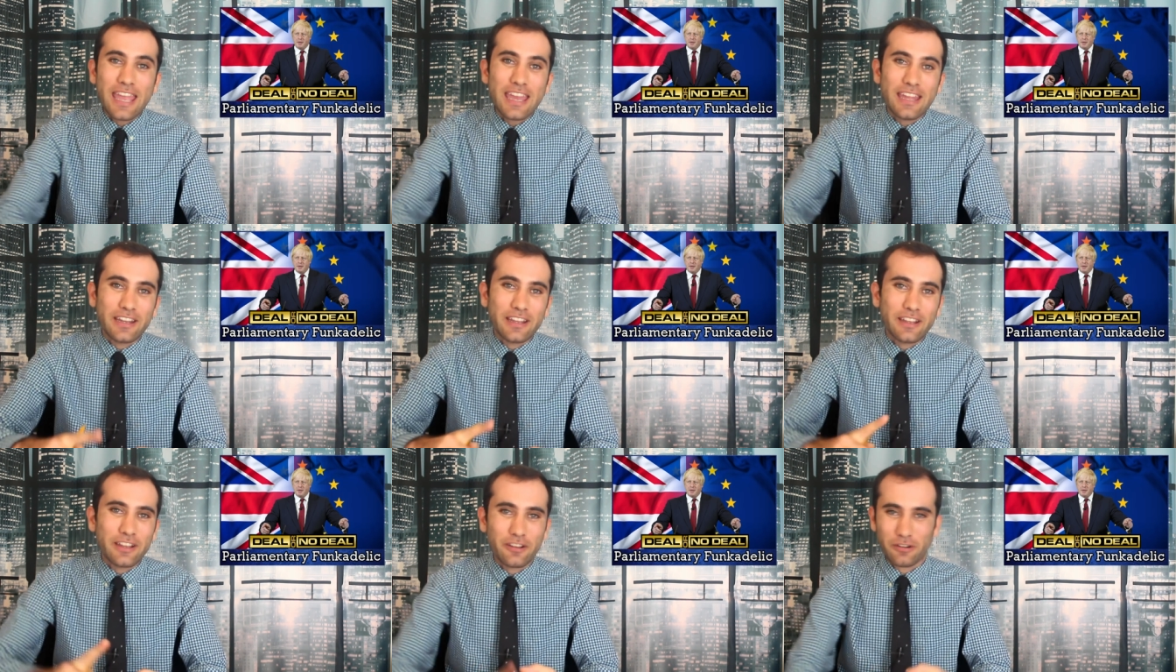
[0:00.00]

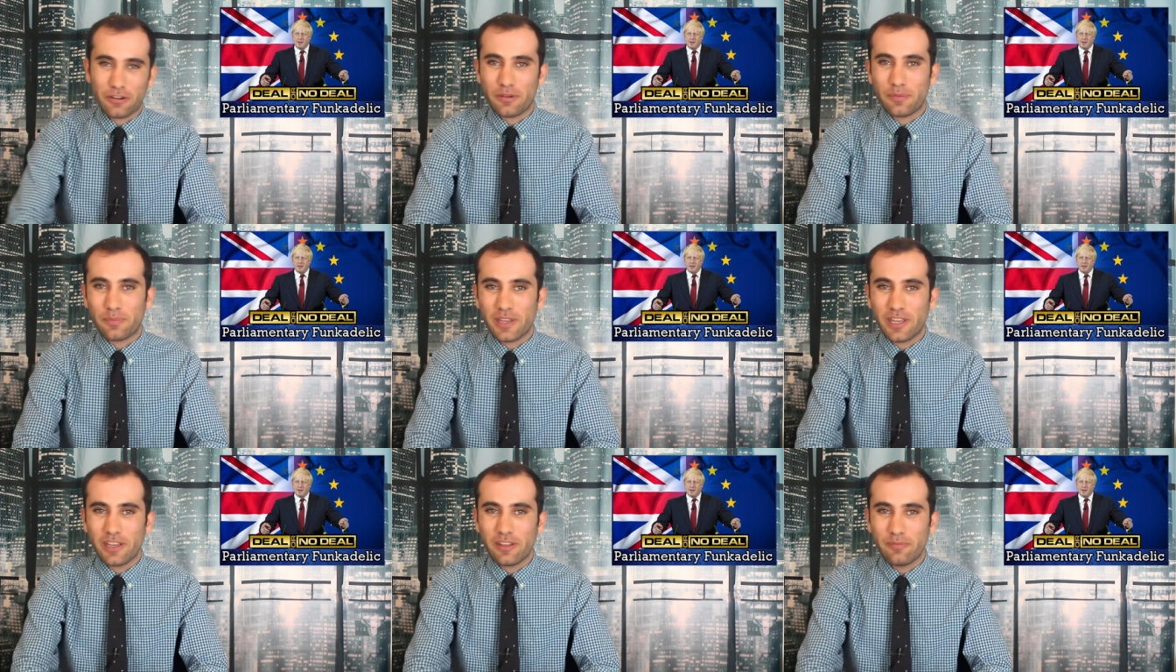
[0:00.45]
and
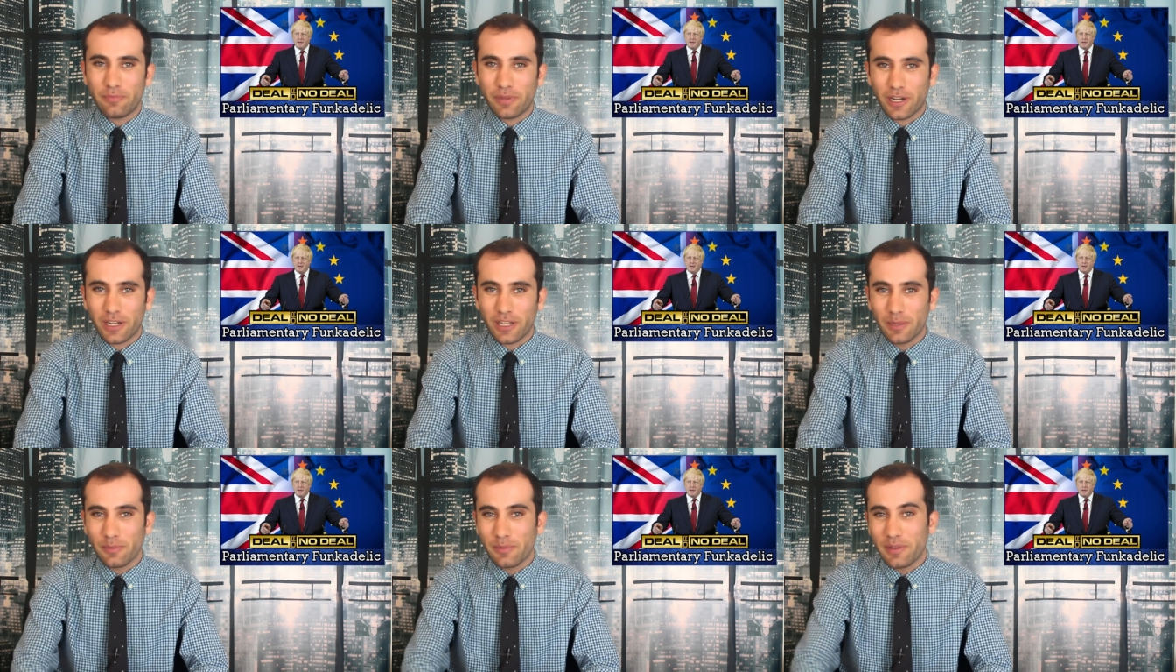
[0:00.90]
European
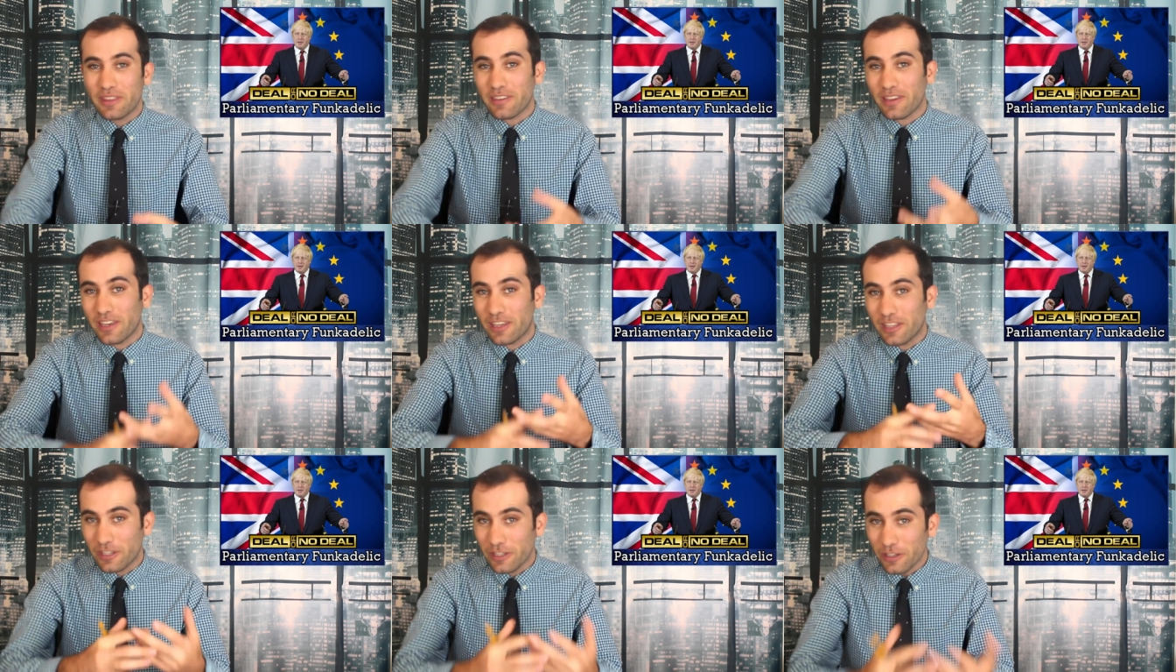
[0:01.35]
parliaments
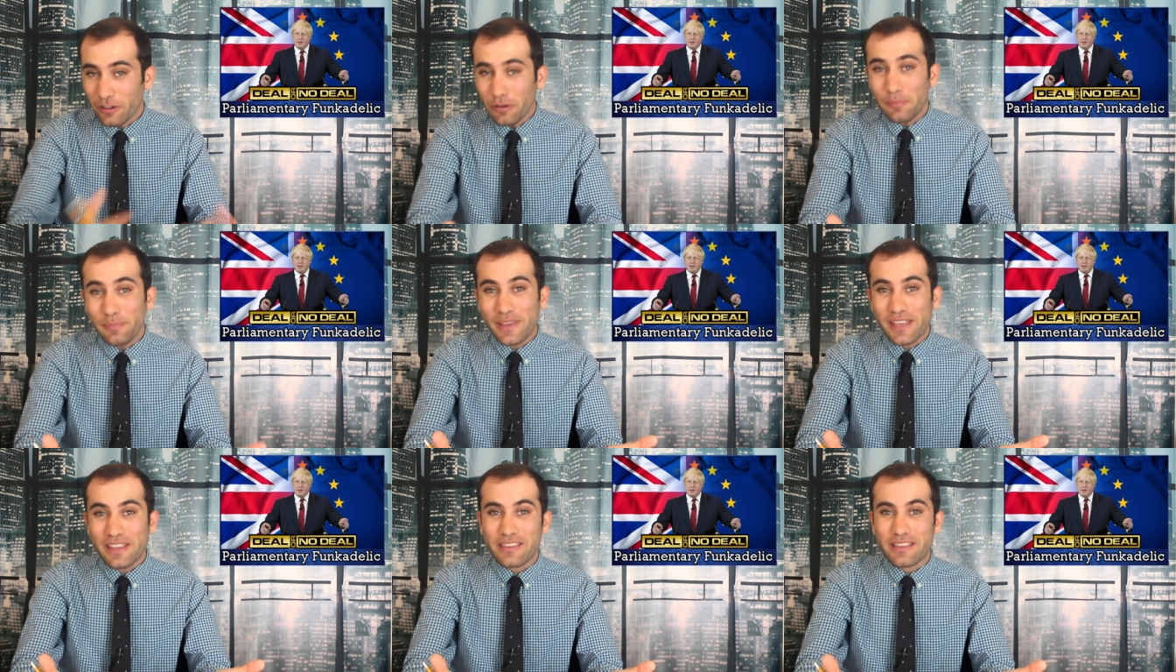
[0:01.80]
and
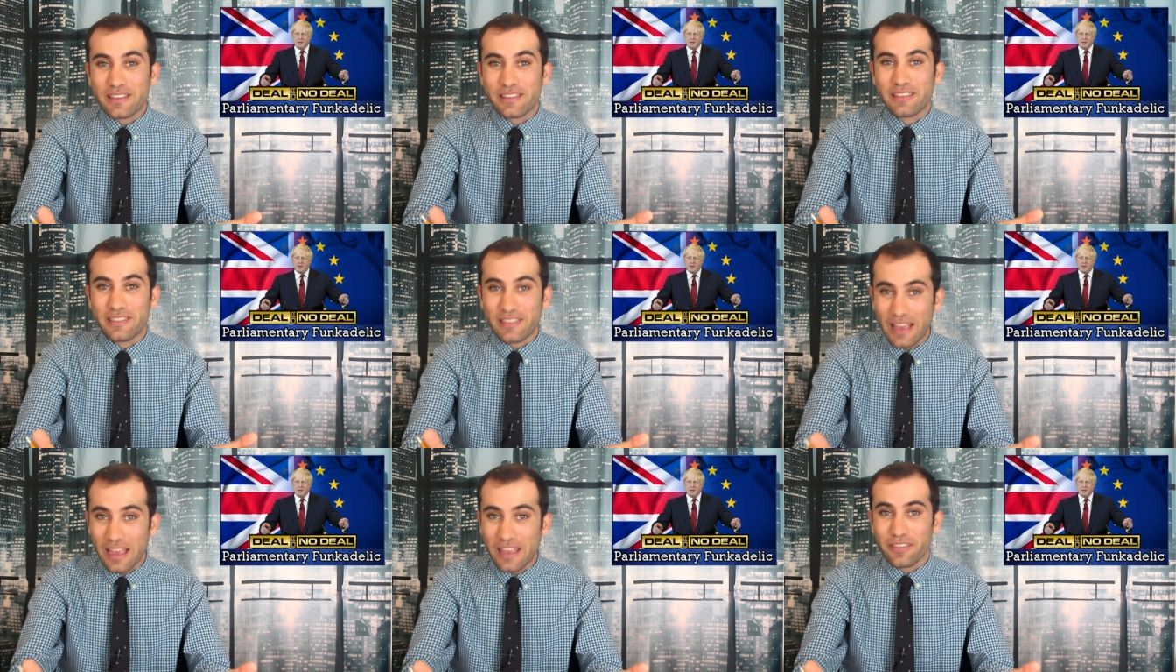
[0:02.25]
you'll be
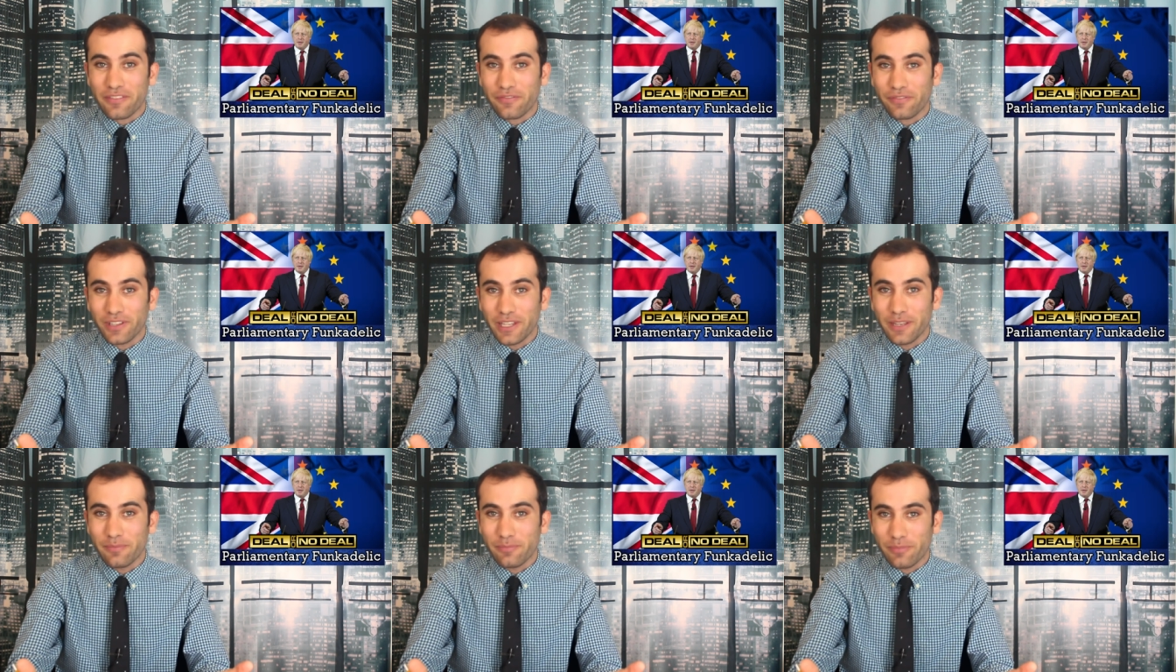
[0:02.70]

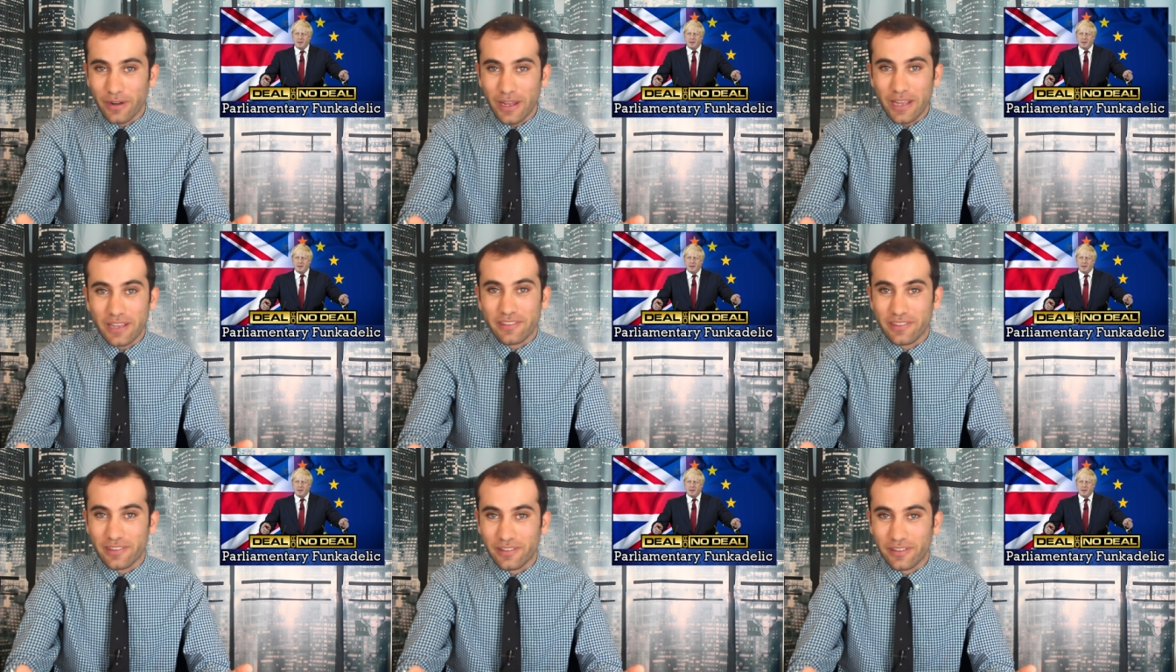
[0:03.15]
successfully
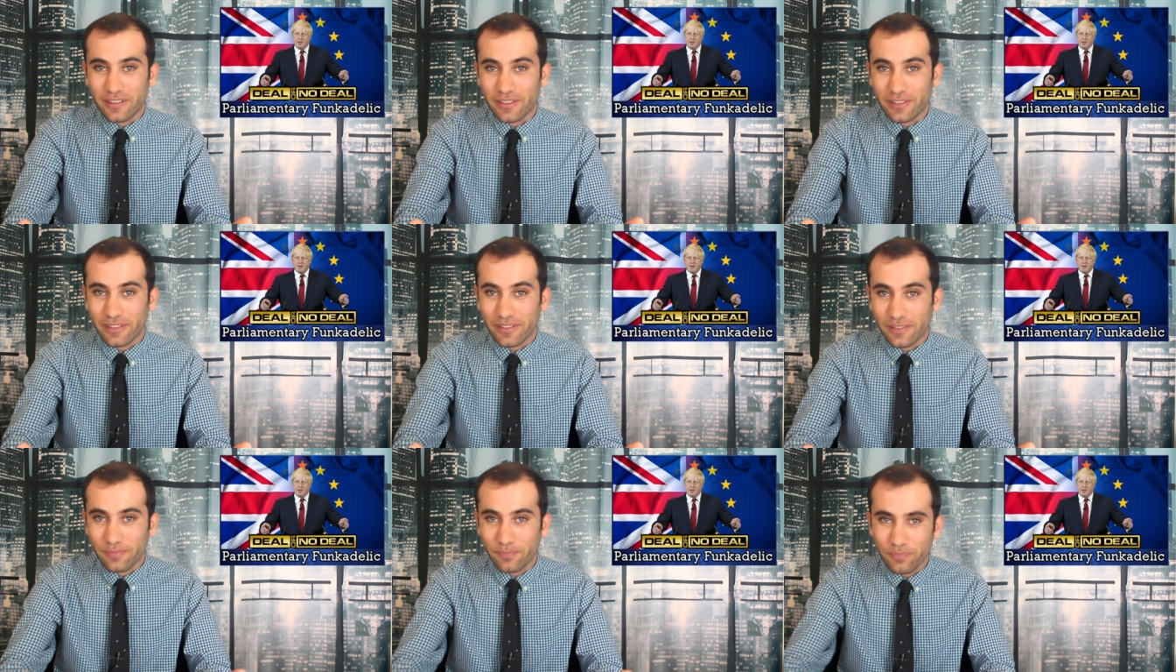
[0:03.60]

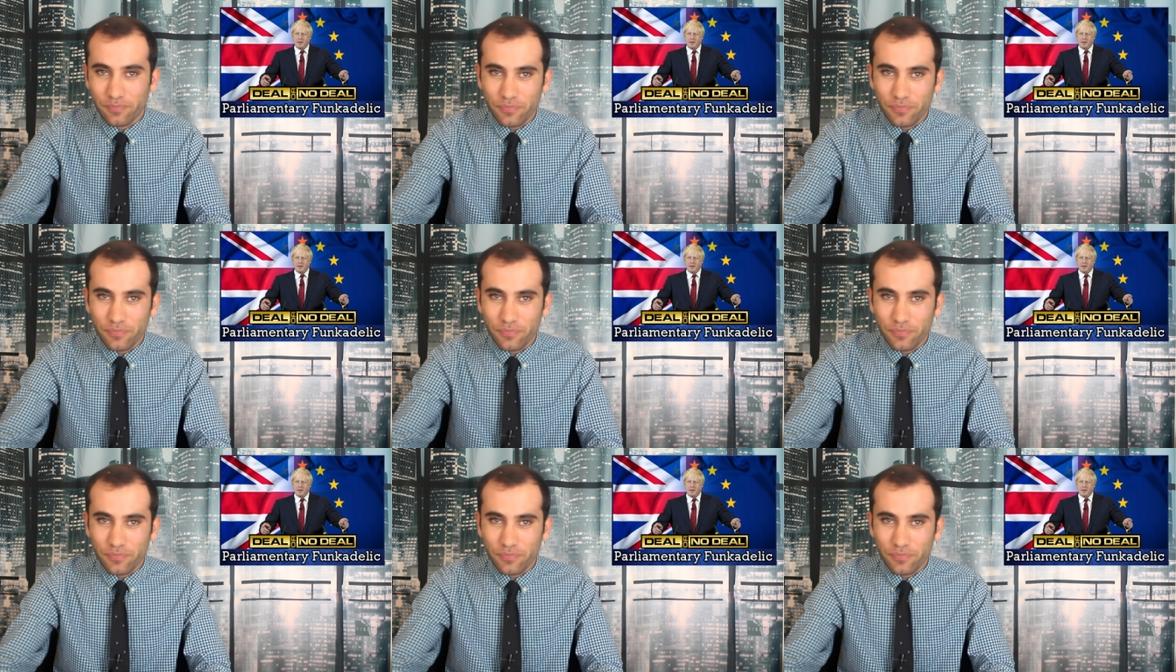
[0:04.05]
Brexited.